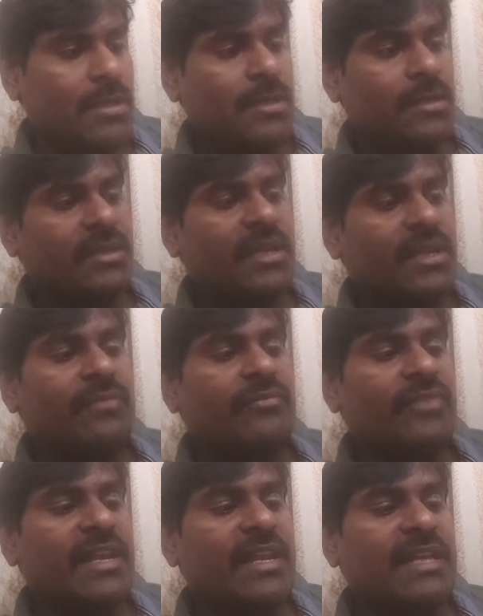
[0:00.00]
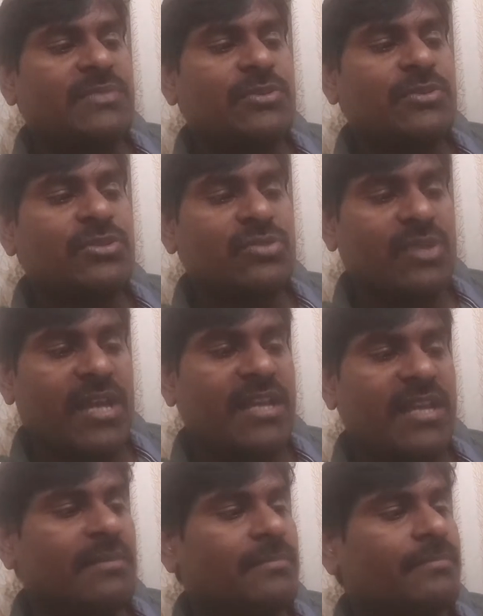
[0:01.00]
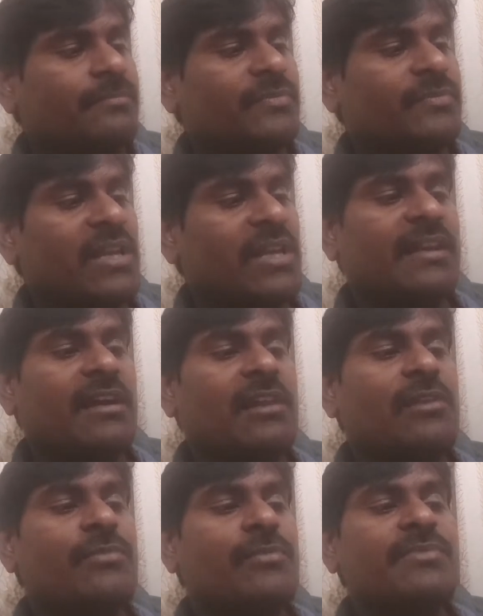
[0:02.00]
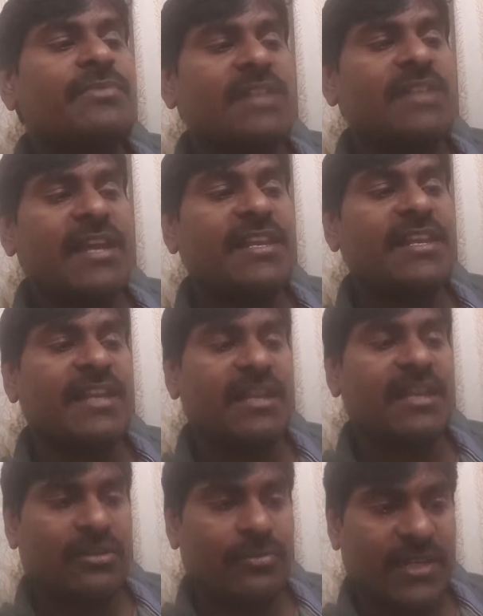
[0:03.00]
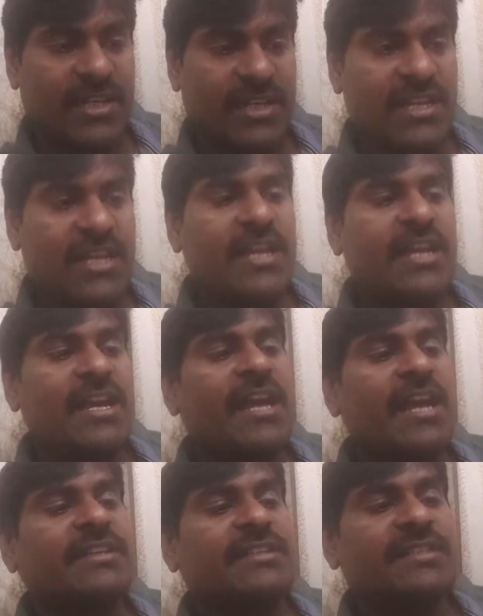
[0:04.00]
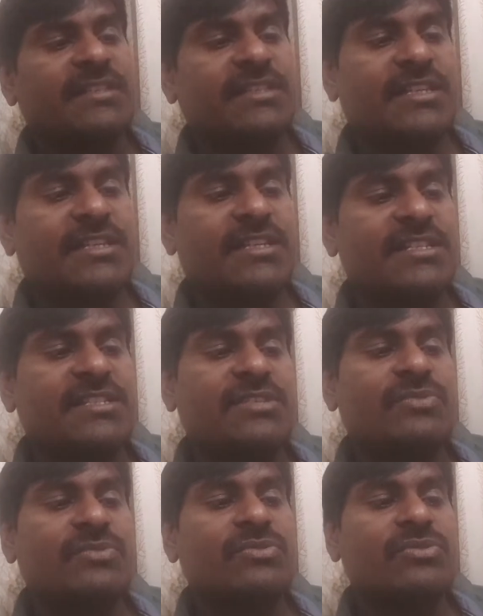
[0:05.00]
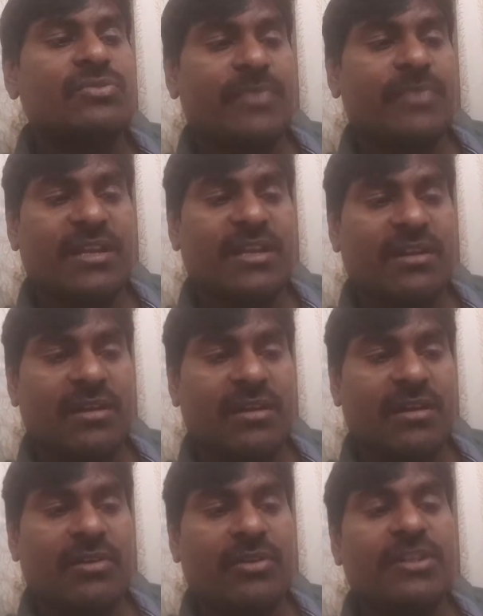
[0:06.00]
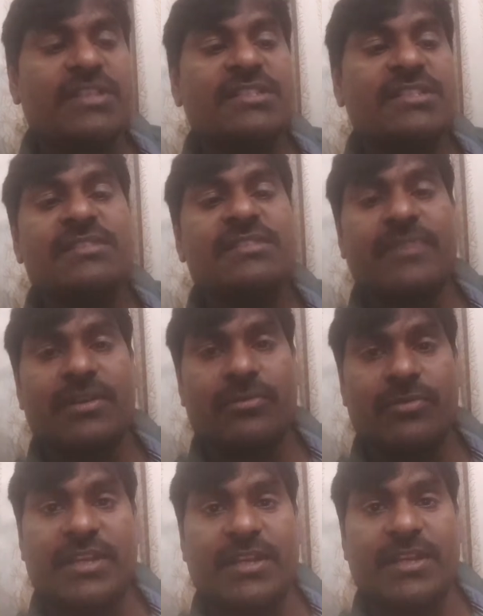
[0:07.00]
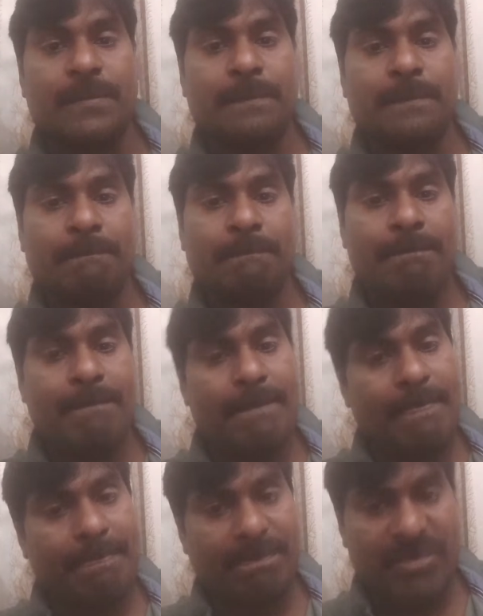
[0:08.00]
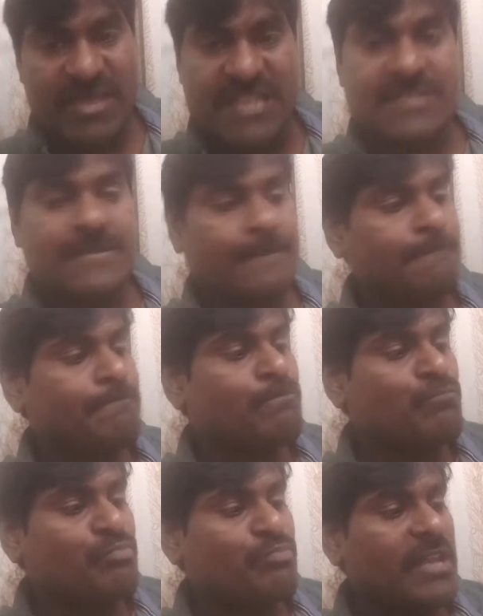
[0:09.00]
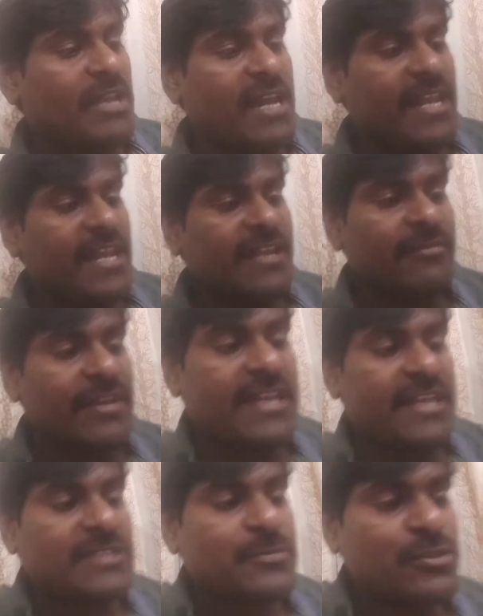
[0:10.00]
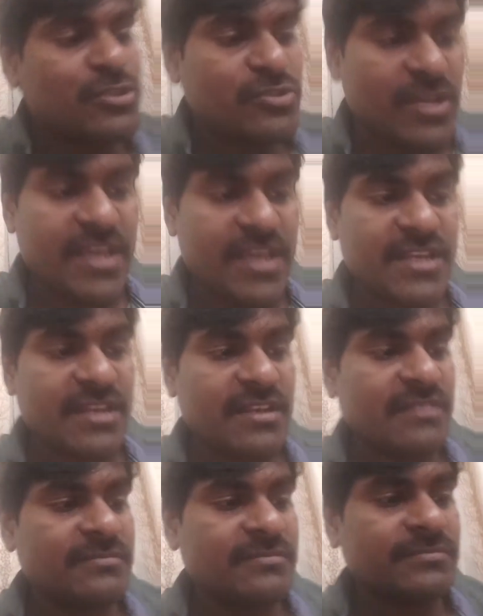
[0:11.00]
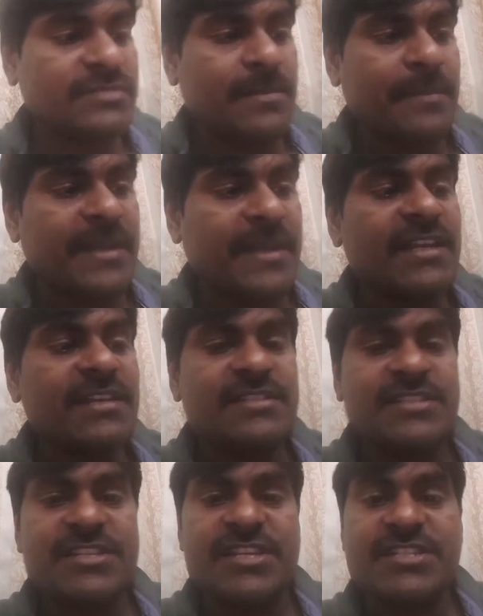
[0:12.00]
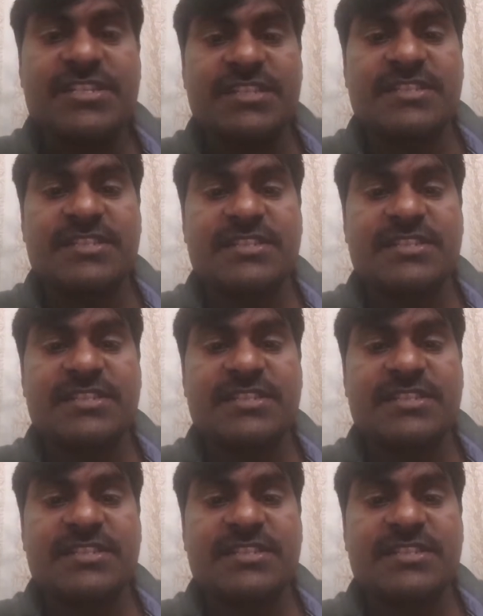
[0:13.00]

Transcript: Then when exposed to air, like aluminum is highly reactive metal, at it is used to make utensils for cooking. Yes, like when exposed to air, the metal changes